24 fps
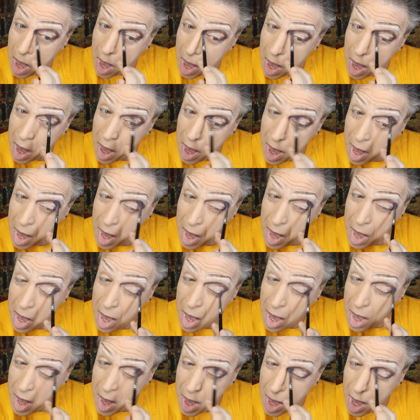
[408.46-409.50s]

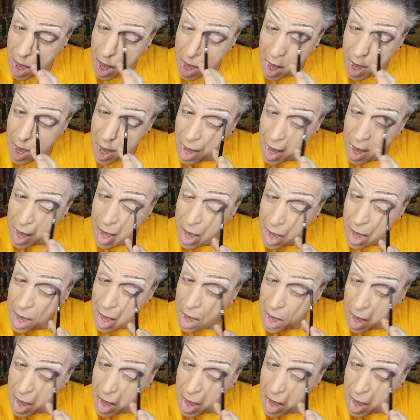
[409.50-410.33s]
Nobody speaks.